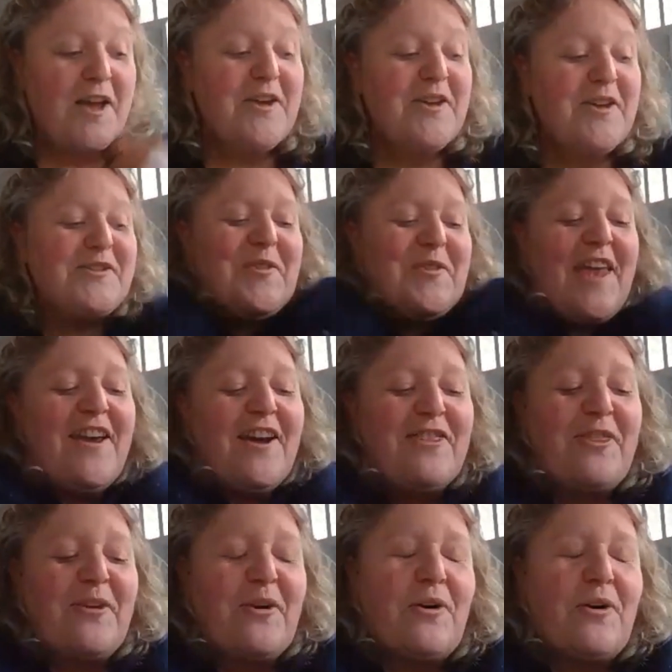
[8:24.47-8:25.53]
So then I
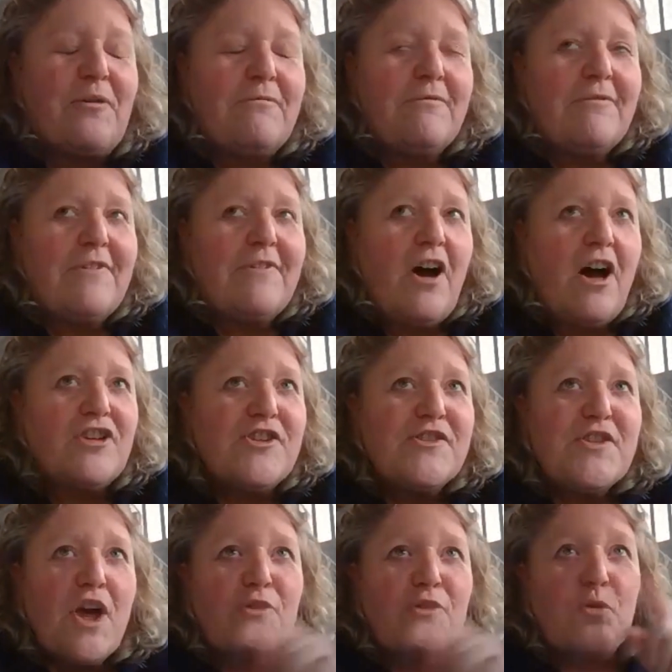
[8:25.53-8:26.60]
thought, I'll
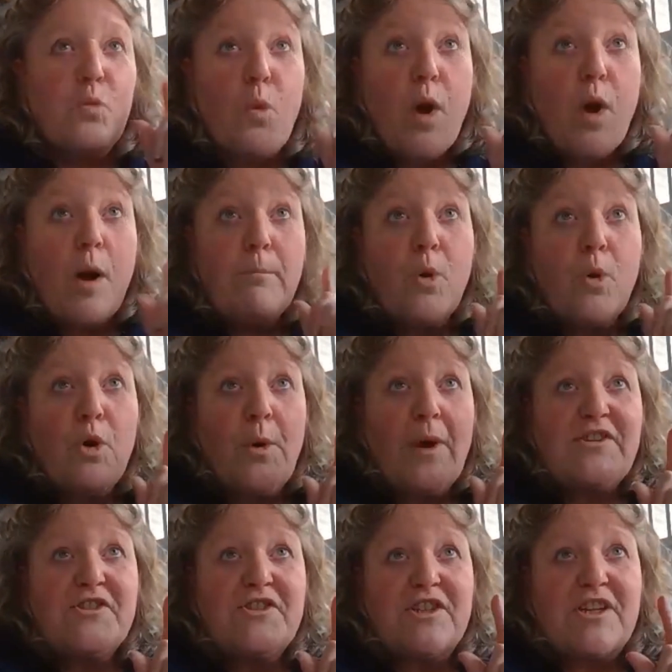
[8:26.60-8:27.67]
just ask one more
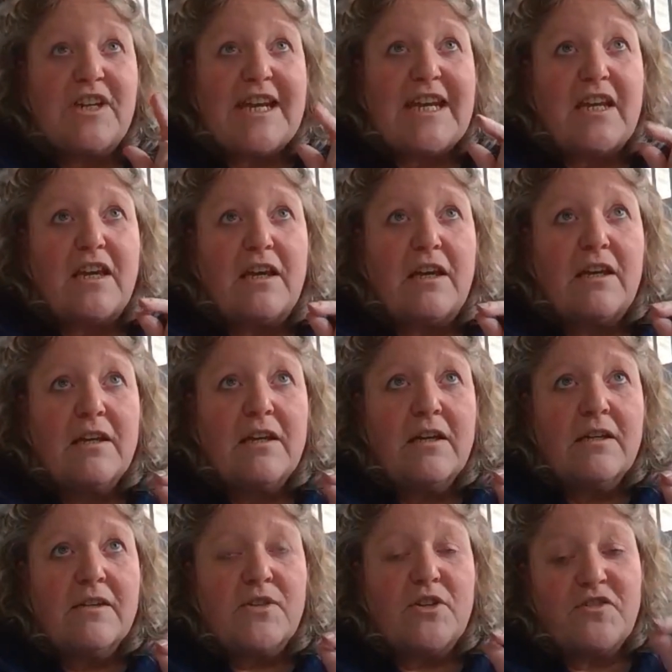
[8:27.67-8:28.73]
question in a
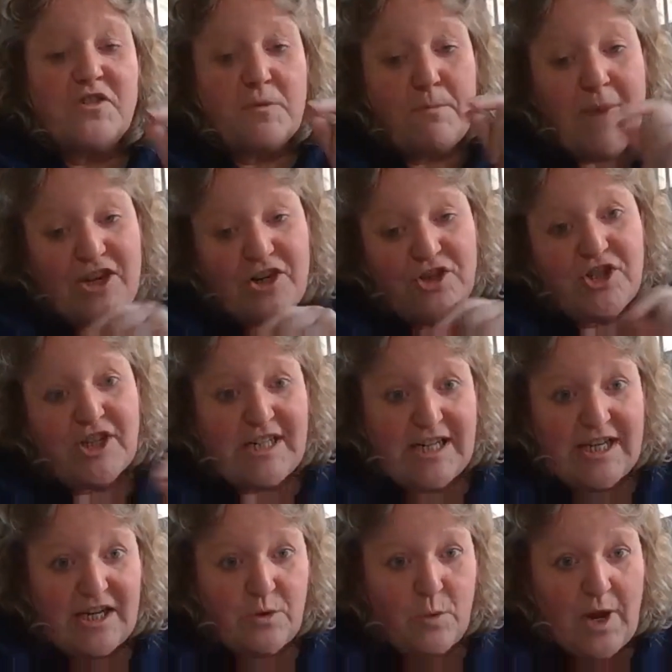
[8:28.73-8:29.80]
sort of dementia
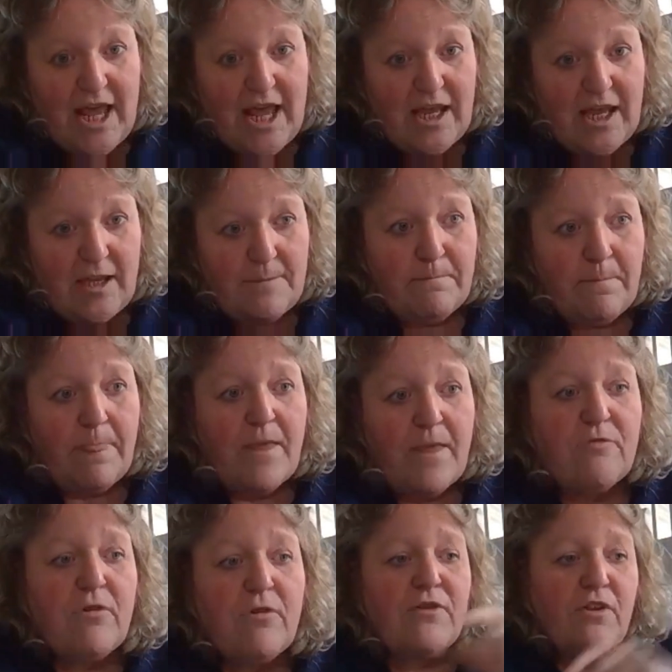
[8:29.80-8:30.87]
clean way
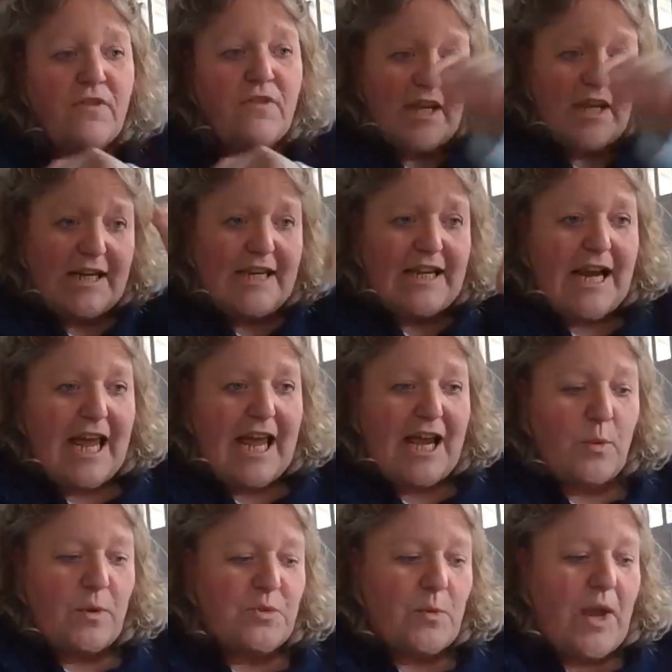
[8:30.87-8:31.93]
rather than a clean
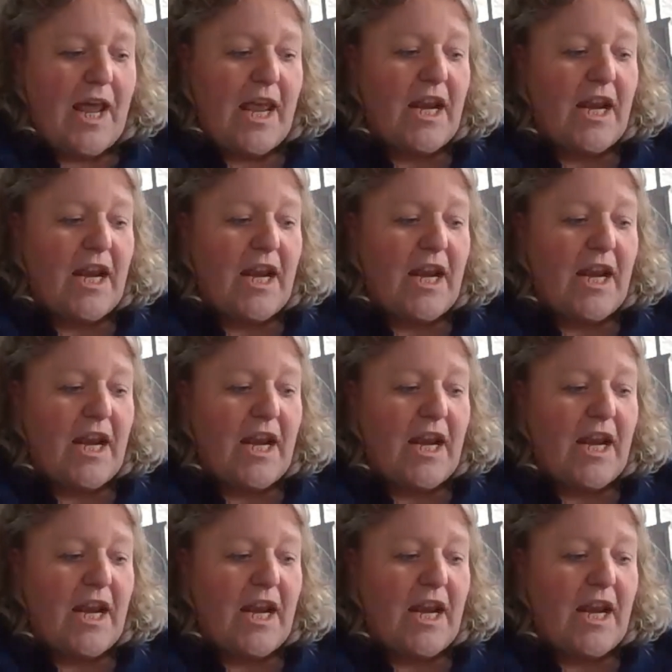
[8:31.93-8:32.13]
language way.